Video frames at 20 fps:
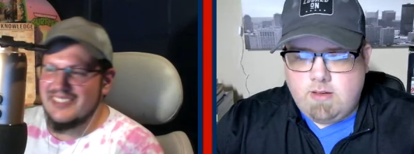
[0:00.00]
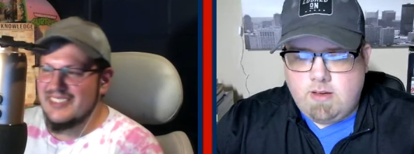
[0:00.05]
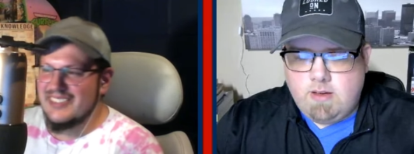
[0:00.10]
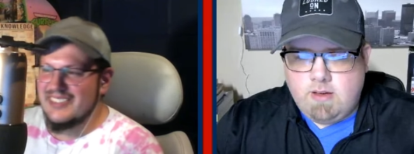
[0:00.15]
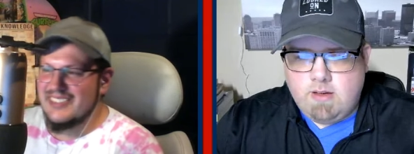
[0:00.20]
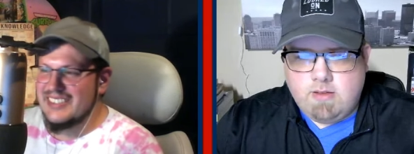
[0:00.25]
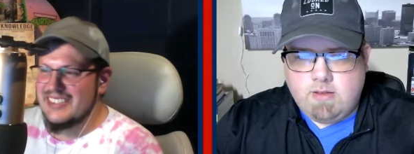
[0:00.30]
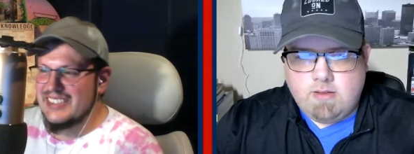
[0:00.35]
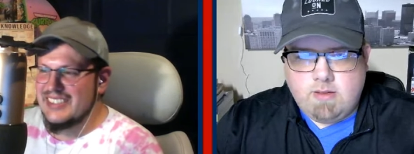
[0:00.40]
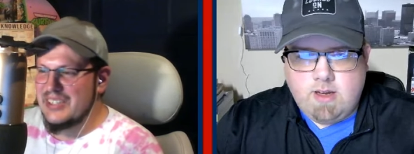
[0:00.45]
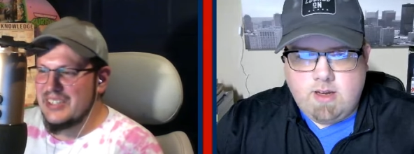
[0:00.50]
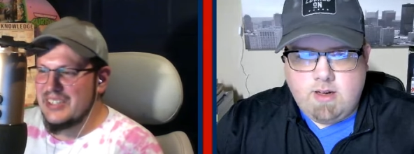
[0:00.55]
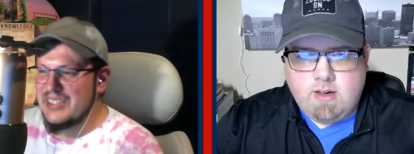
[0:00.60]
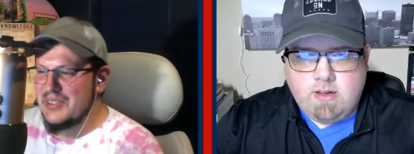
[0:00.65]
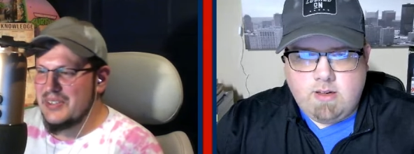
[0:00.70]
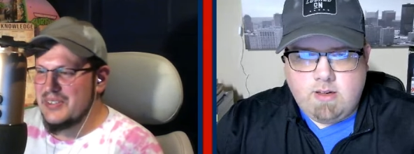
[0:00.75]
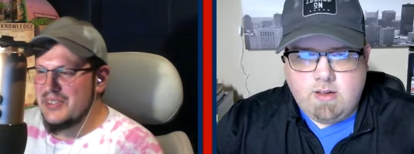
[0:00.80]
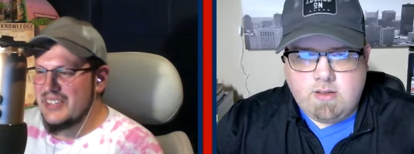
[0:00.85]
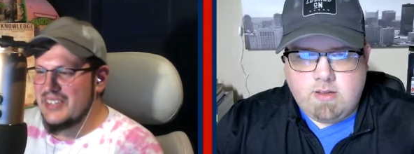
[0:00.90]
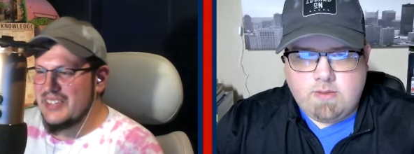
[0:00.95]
Speaker 1: Oh, no,
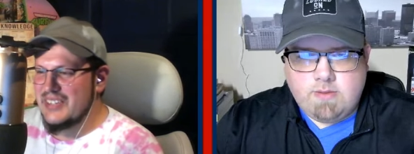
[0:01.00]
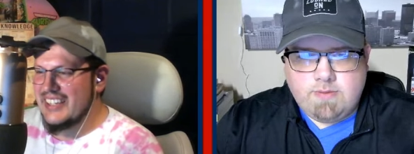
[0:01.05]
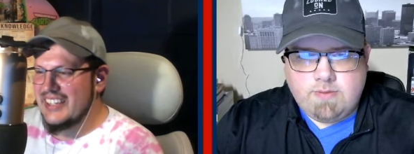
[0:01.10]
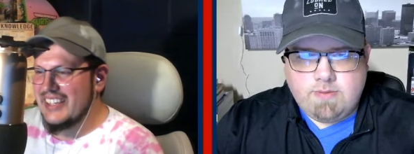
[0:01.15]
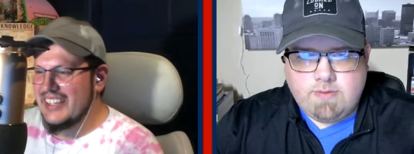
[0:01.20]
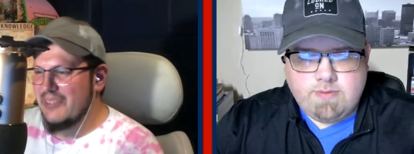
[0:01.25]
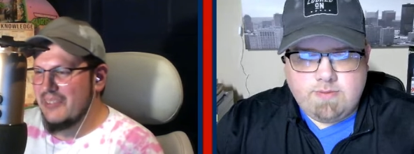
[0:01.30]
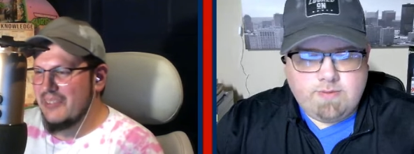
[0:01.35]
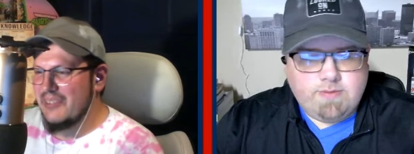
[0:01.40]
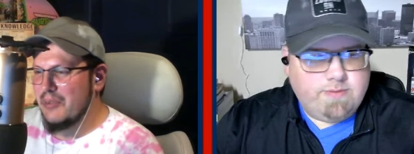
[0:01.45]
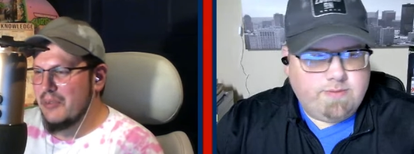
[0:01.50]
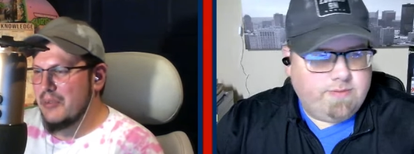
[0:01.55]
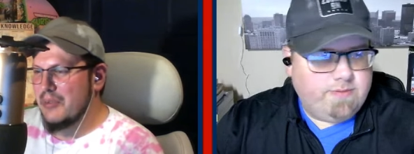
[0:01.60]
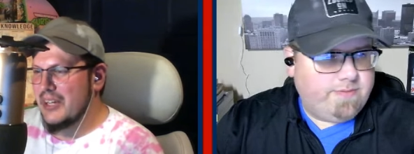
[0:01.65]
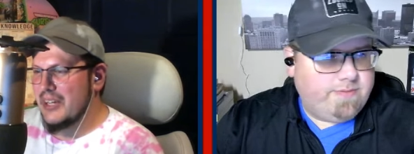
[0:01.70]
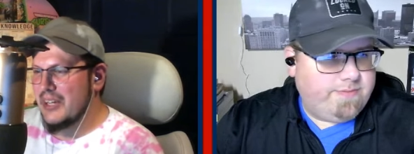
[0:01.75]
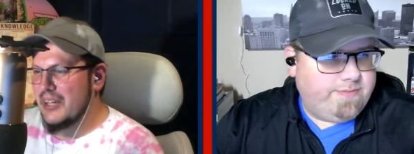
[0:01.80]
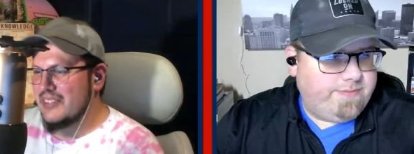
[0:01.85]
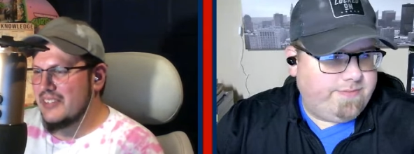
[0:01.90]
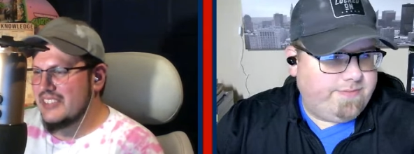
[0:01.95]
I don't know. I can't remember
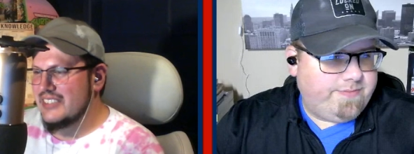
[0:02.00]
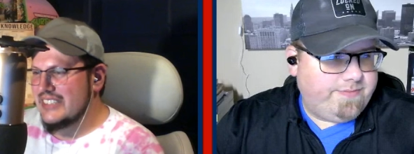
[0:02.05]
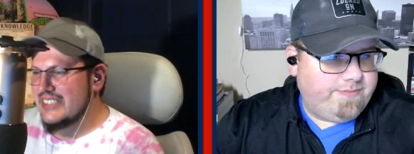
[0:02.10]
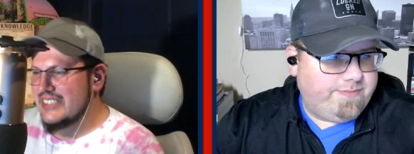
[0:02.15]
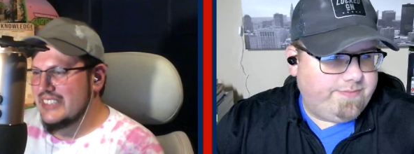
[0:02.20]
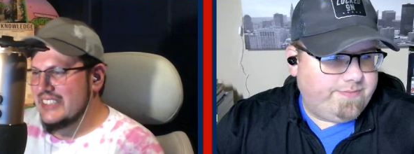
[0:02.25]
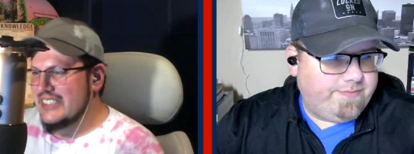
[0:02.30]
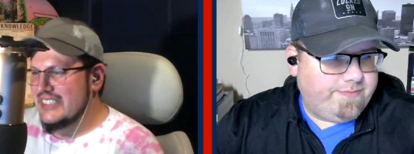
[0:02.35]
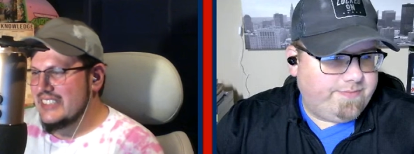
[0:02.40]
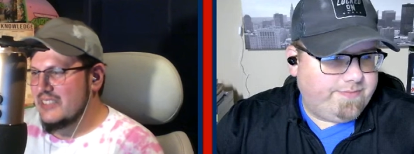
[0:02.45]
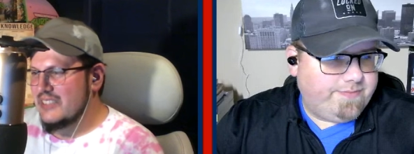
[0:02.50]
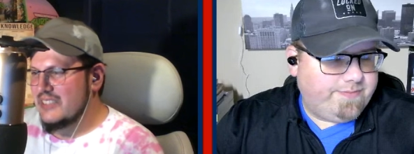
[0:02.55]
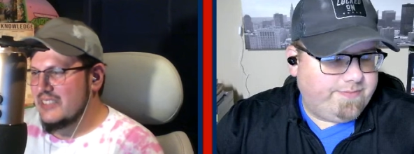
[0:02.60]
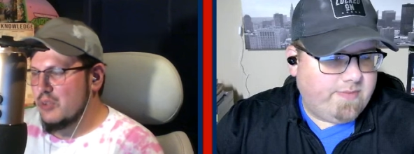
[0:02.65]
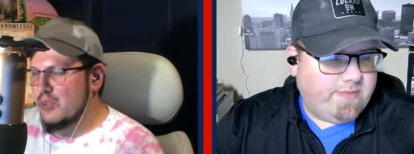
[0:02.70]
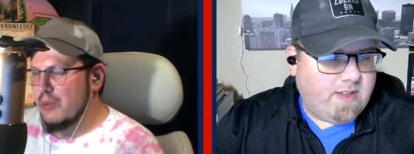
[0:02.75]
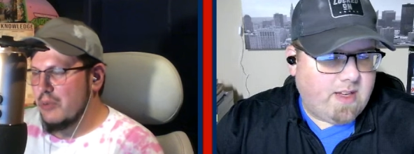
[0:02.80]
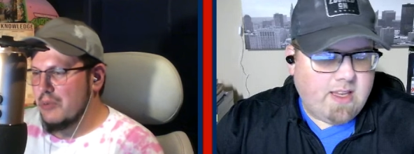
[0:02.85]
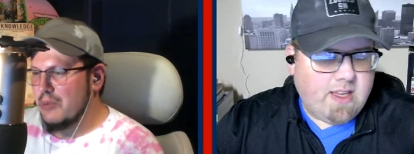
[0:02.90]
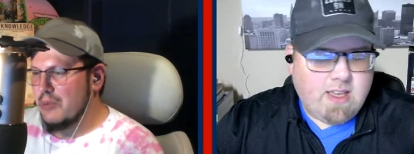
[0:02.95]
now. If you
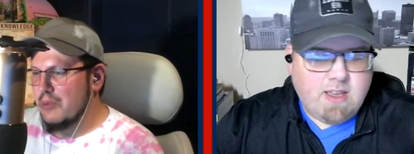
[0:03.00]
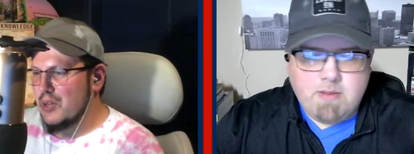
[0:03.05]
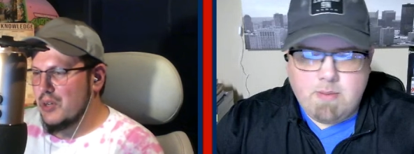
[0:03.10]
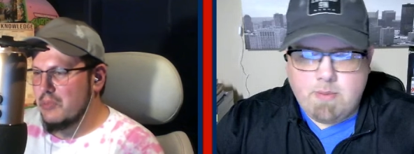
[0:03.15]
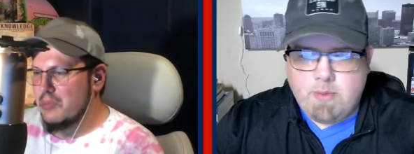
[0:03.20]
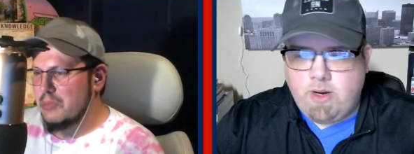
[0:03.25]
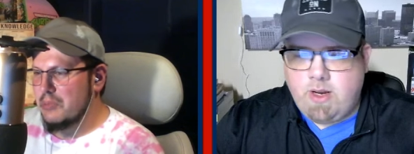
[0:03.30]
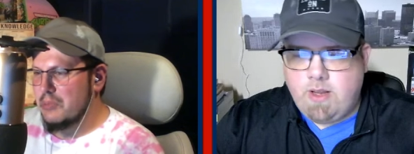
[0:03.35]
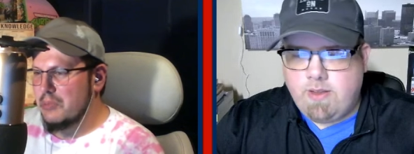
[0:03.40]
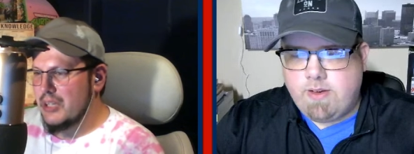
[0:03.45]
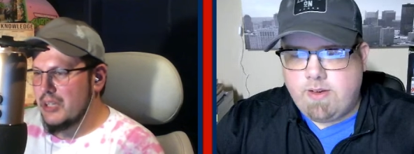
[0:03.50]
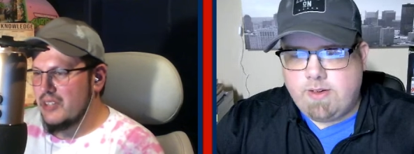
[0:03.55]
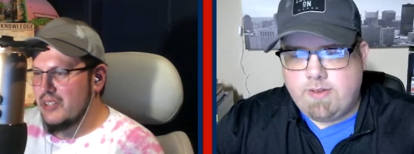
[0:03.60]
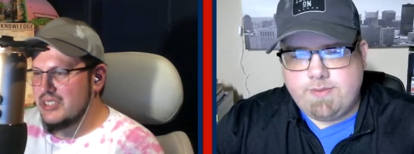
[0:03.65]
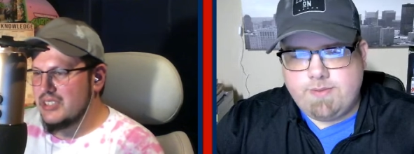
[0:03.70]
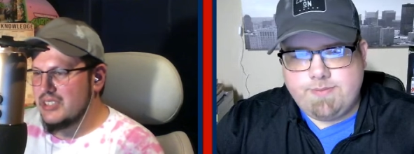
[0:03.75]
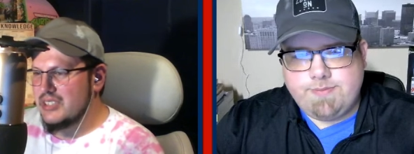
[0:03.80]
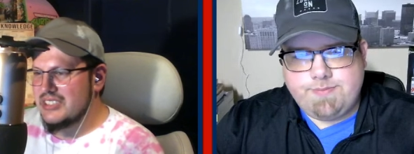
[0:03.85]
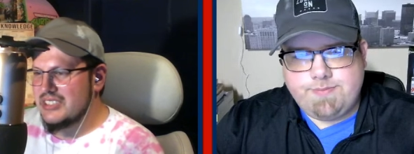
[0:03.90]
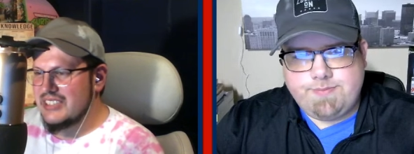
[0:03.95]
remember, I can't remember either.
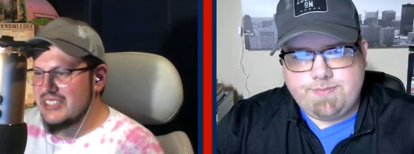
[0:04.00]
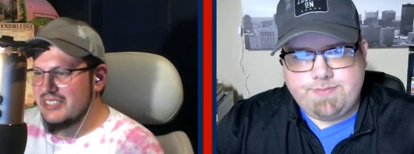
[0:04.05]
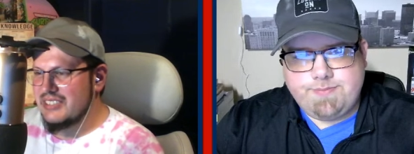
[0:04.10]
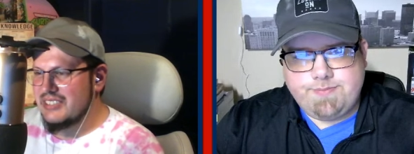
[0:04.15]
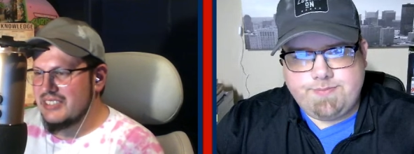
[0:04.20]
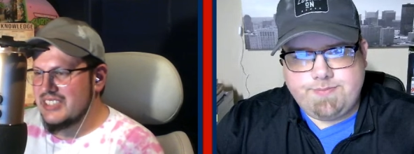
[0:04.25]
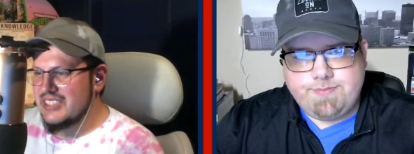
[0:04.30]
Was, it was